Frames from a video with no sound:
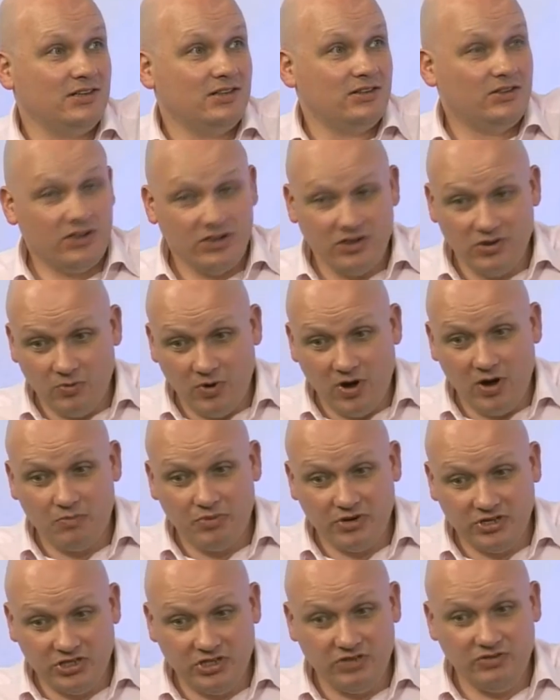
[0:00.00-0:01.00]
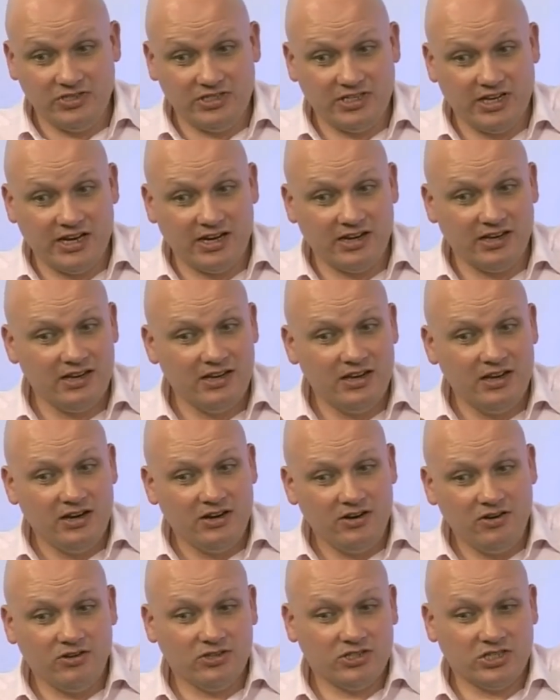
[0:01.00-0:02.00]
that you are producing
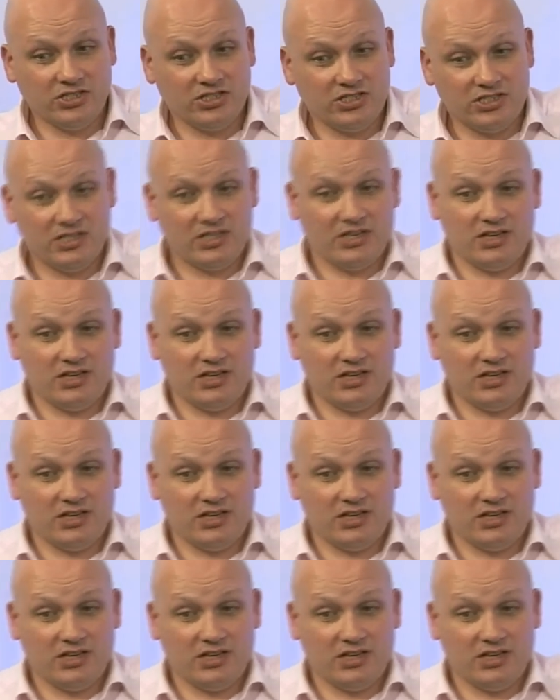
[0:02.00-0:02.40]
not just